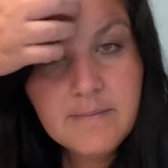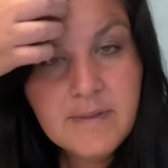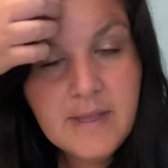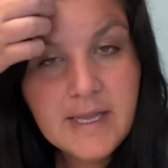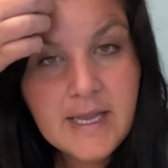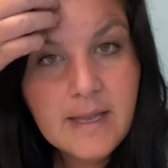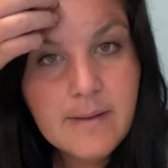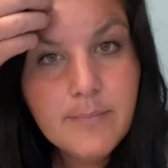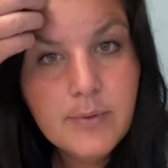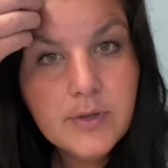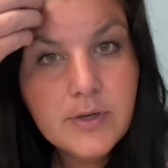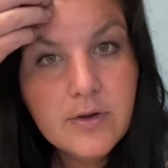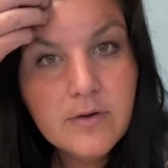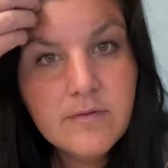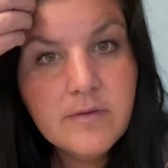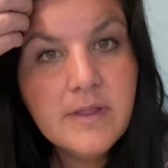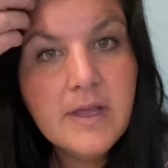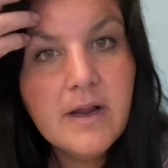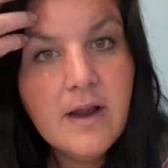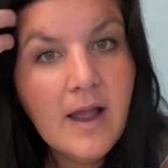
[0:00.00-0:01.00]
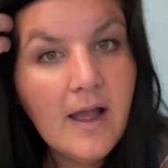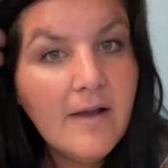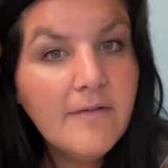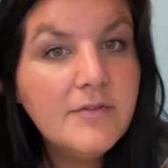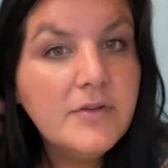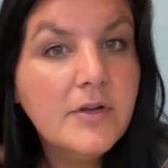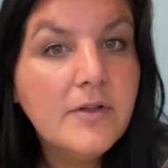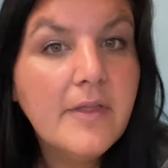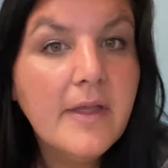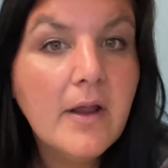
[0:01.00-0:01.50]
They get put over there
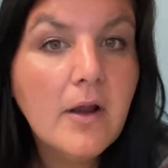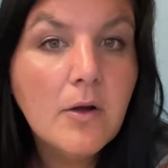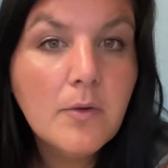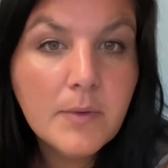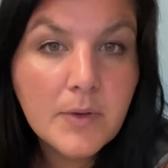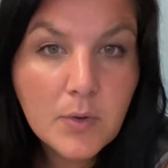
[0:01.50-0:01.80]
after they are